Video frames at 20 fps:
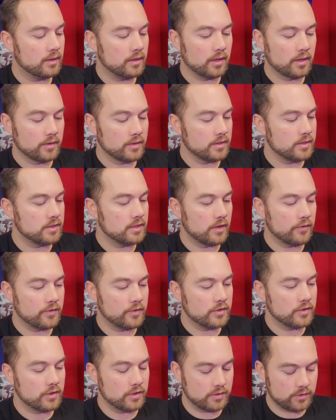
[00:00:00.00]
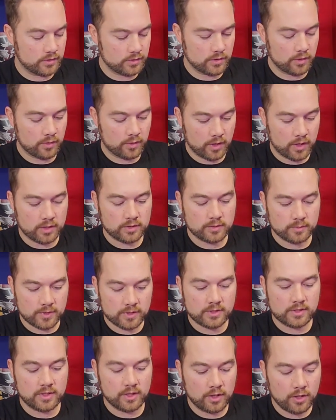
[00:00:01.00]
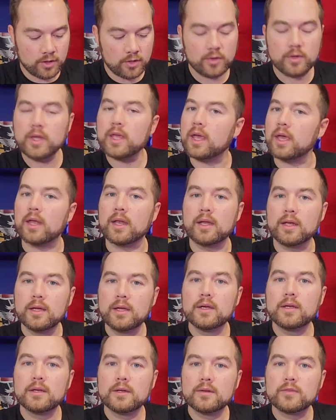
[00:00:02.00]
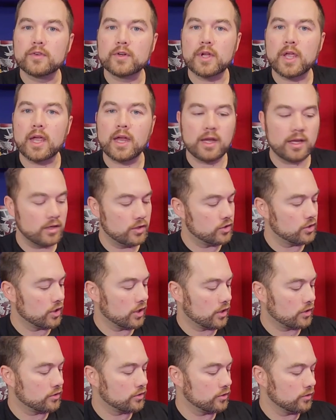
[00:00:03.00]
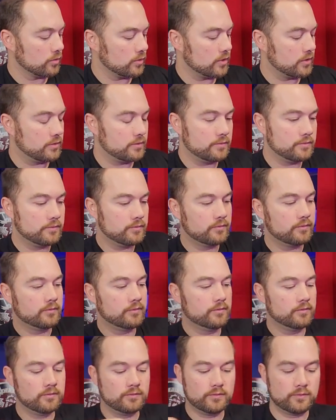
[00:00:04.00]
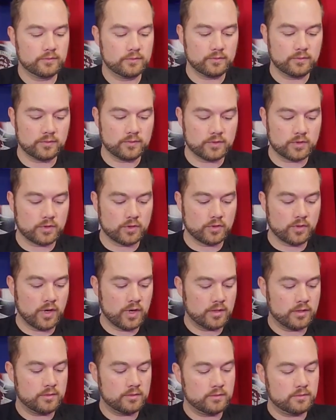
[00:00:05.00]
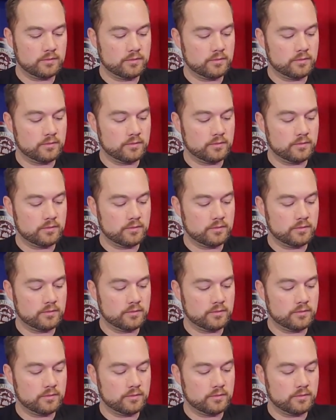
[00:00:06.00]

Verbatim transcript: Oh, this stuff is just so awesome to see a new kit for Cadian shock troops. It's great.